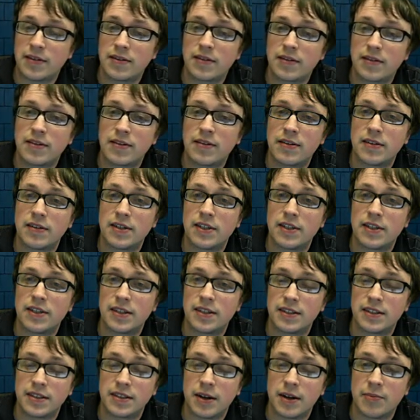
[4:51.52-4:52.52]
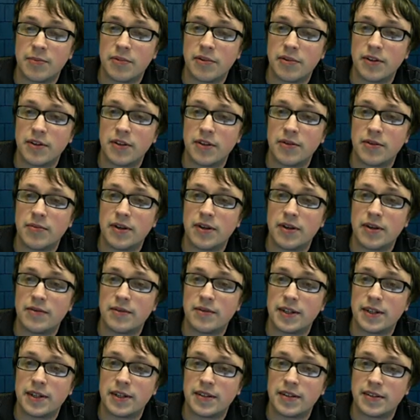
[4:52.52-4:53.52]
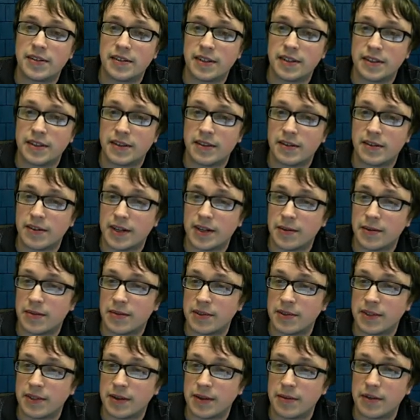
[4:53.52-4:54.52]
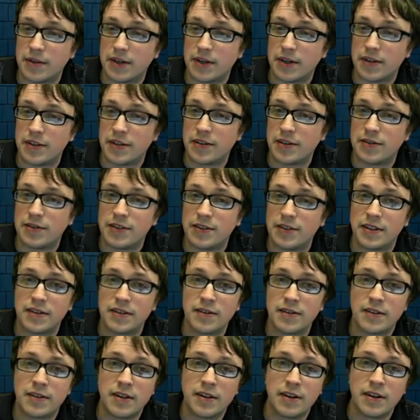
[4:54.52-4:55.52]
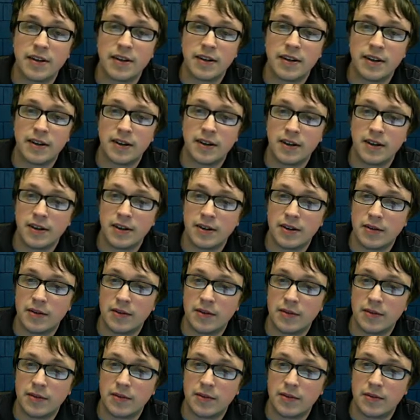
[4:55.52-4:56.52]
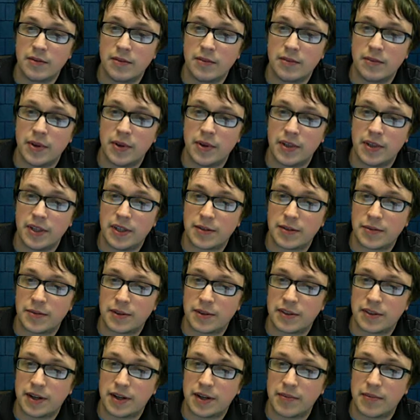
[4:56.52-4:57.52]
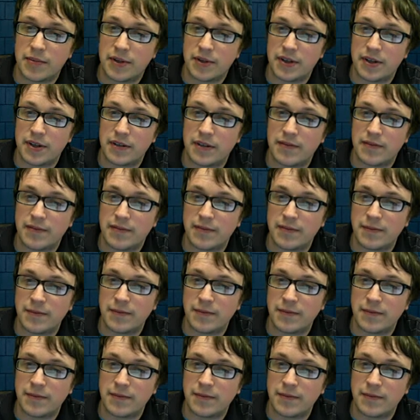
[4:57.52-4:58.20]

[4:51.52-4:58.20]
cleaning these up a little bit. We can delete the labels that we're not using, but this will dump in